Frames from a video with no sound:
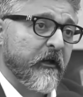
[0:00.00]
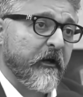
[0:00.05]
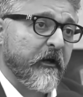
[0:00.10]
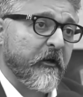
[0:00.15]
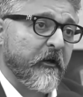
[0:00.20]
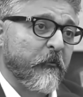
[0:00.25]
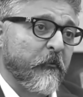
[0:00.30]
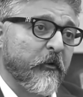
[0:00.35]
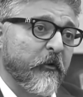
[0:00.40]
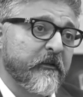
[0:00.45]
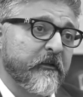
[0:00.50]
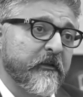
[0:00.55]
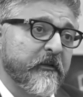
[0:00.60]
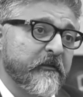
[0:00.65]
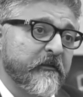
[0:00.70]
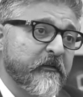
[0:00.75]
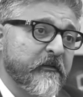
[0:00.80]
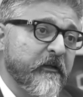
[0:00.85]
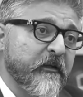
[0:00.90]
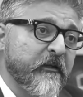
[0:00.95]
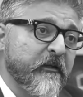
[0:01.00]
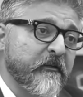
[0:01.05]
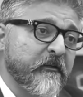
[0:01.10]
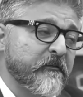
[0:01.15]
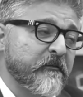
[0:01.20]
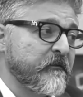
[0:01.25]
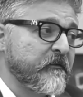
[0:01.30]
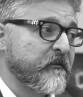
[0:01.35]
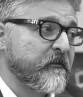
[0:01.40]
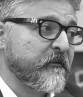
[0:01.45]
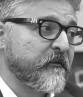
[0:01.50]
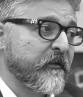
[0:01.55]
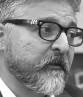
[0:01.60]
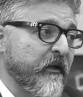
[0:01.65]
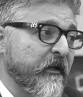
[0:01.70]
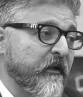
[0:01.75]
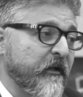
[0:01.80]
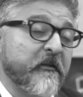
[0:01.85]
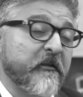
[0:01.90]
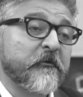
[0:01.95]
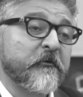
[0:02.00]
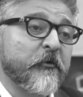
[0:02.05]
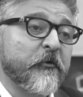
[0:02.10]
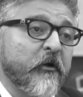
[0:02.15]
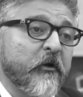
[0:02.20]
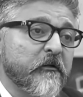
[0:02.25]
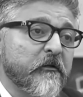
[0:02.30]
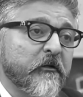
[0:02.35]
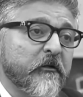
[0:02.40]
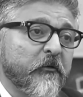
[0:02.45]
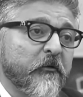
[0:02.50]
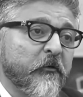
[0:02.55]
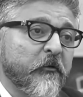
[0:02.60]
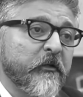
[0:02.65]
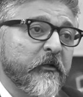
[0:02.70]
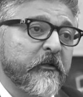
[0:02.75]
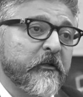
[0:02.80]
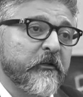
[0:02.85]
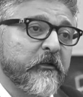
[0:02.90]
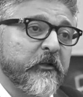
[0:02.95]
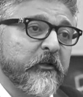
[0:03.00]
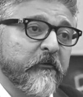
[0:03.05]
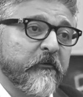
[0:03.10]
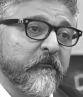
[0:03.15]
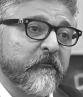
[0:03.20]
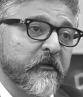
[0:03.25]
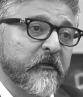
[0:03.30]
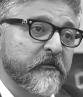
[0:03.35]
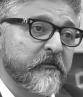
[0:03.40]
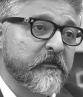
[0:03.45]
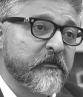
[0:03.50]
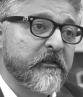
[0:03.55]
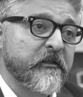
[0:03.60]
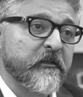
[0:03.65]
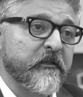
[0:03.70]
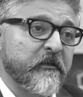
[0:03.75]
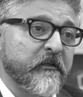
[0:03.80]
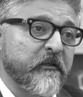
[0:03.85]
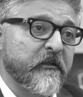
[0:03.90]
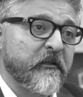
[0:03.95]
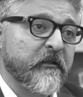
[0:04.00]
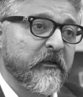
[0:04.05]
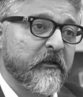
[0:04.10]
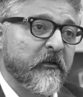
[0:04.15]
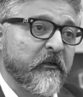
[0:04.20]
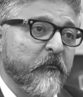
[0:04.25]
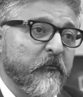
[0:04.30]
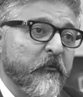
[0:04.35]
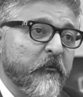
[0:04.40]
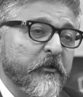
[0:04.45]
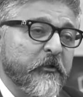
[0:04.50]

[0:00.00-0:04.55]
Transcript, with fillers: what they say it is that it is not only the university mm-hmm.